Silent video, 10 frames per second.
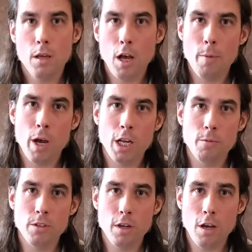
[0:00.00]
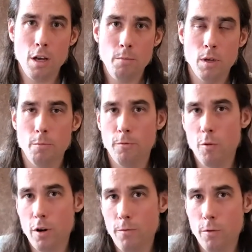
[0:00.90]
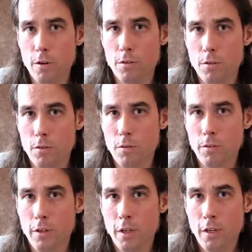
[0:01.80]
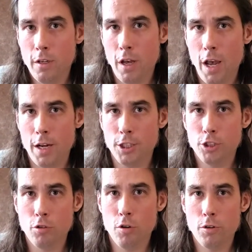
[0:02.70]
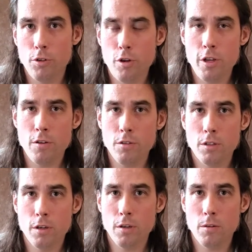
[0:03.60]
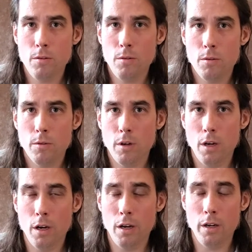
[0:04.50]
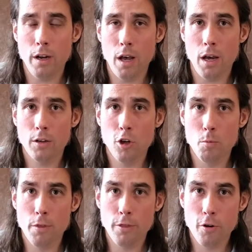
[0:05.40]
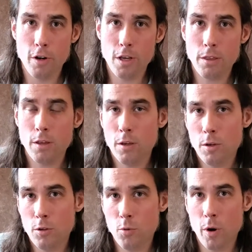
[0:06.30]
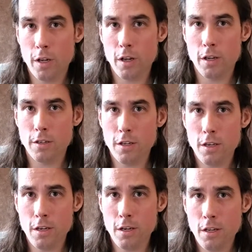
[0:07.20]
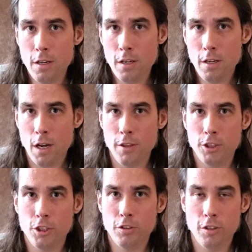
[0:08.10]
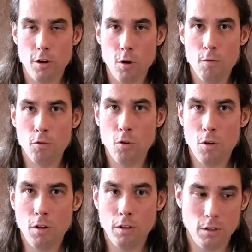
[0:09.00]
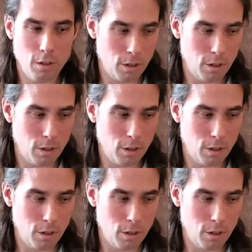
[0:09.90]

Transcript: Hi, my name is Tom. I'm 44 years old. I had a stroke 2 years ago on October 30th, 2019, and this is just an overall